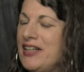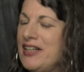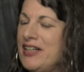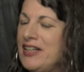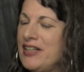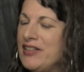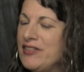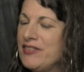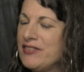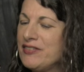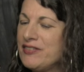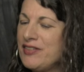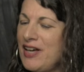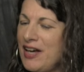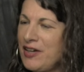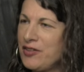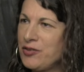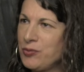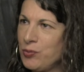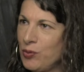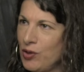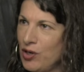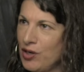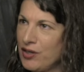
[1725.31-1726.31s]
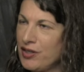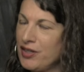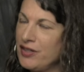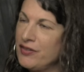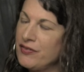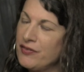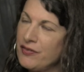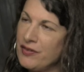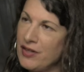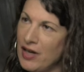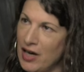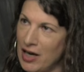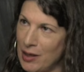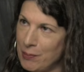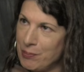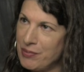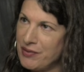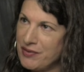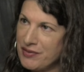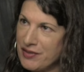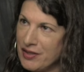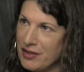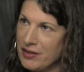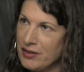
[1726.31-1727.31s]
In sex work, it's the
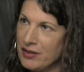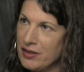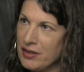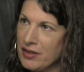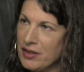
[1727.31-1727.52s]
opposite,